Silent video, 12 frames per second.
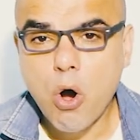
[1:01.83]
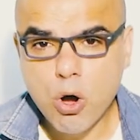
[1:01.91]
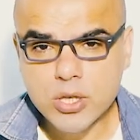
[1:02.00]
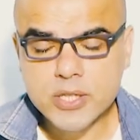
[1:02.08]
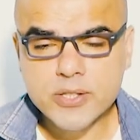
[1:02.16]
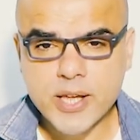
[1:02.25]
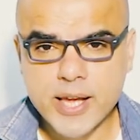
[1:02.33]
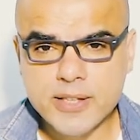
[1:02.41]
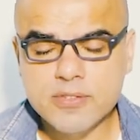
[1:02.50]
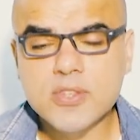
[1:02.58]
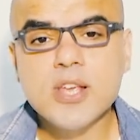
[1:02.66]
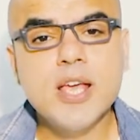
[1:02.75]
All it
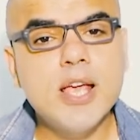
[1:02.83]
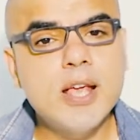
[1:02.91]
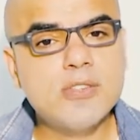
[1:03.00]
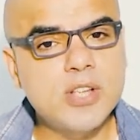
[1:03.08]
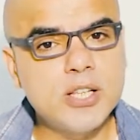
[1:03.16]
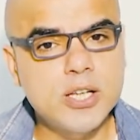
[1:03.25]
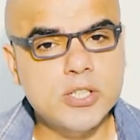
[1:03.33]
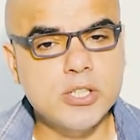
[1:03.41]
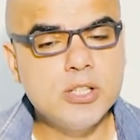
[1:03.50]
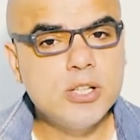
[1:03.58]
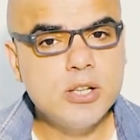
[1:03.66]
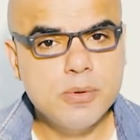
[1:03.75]
takes is a
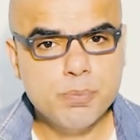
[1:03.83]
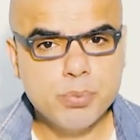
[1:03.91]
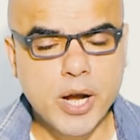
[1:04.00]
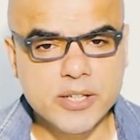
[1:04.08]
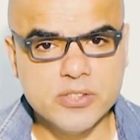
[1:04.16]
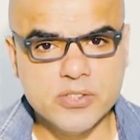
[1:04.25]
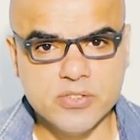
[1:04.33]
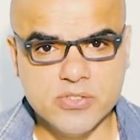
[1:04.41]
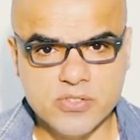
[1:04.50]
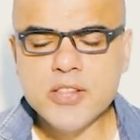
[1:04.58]
little practice.